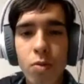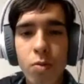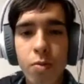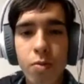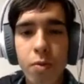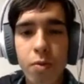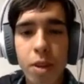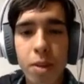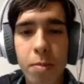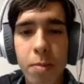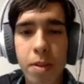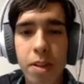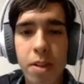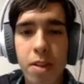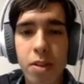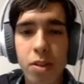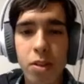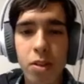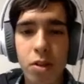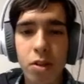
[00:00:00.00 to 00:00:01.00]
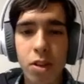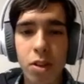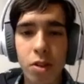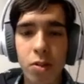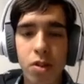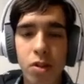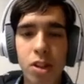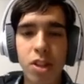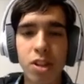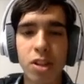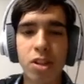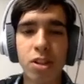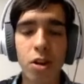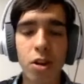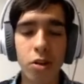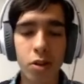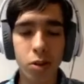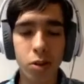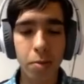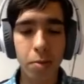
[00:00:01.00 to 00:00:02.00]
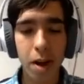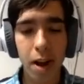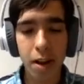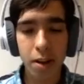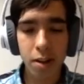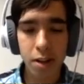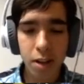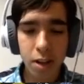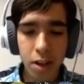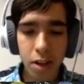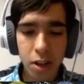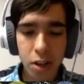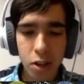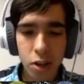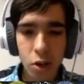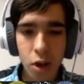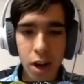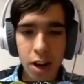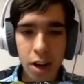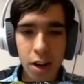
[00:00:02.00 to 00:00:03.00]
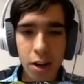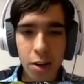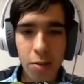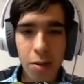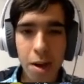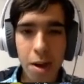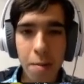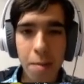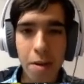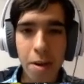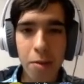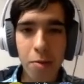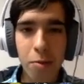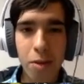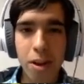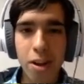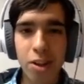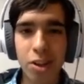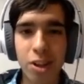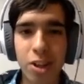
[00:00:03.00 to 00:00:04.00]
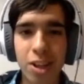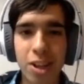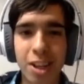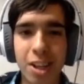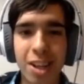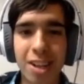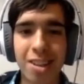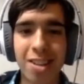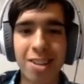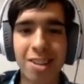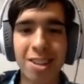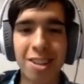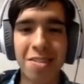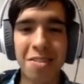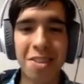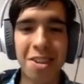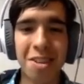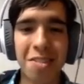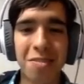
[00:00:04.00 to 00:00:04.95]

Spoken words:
flip it so that you see a dark spot. So I'm going to grab my wrench again and see if I can